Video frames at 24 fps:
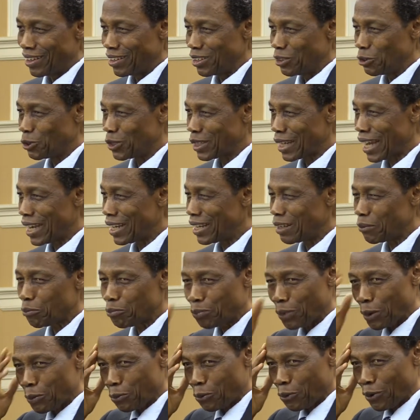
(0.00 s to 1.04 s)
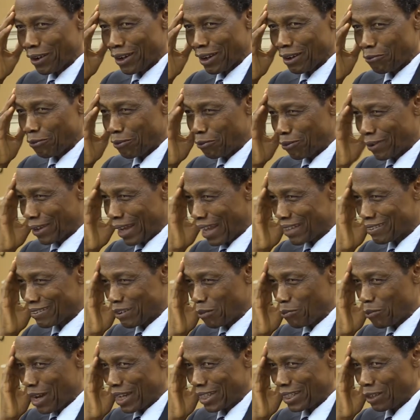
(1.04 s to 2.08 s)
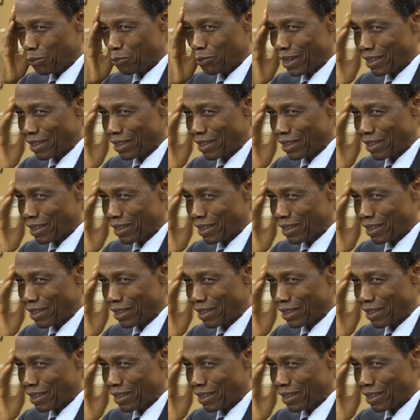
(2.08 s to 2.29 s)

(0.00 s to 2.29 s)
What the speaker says: Usually people can't imagine.